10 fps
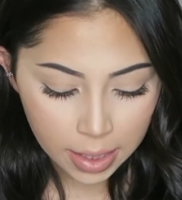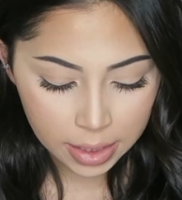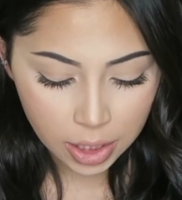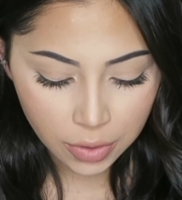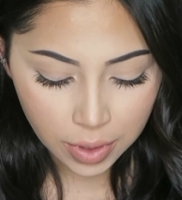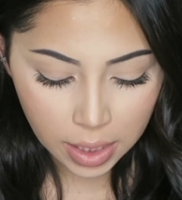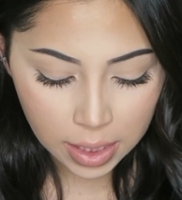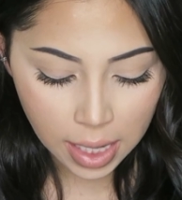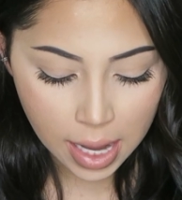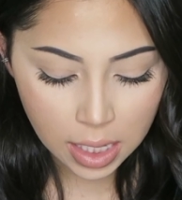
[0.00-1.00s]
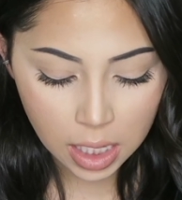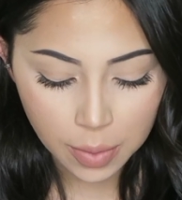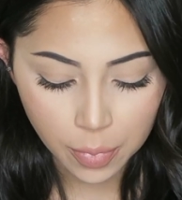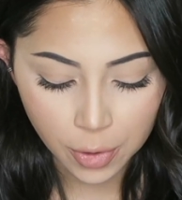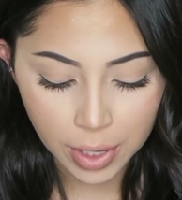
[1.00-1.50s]
Did you need
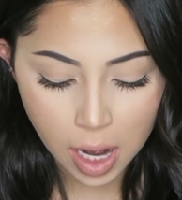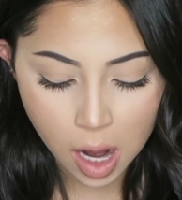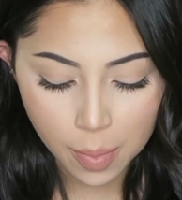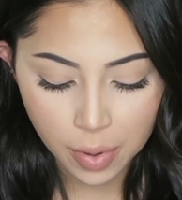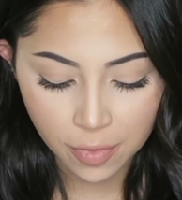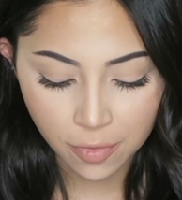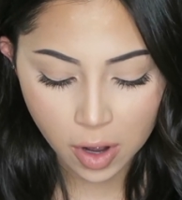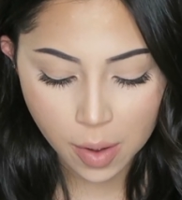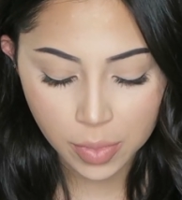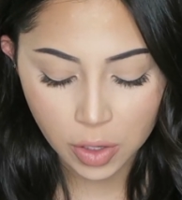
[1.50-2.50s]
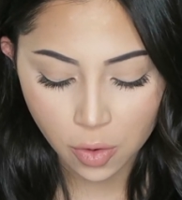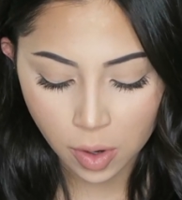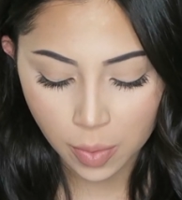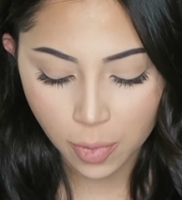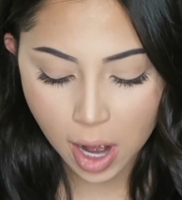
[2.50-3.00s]
any pre-op from
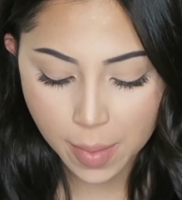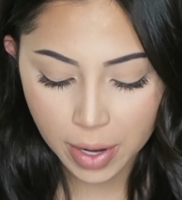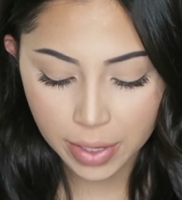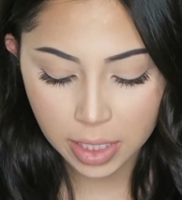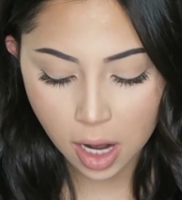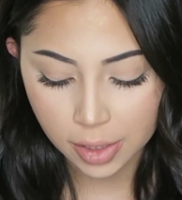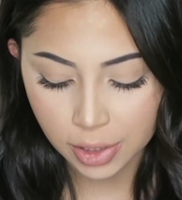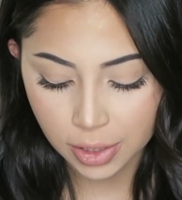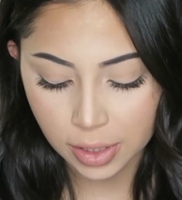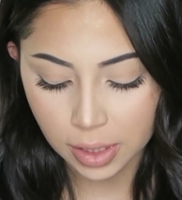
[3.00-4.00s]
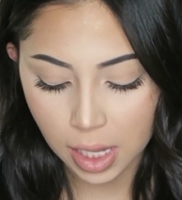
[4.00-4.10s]
your primary doctor,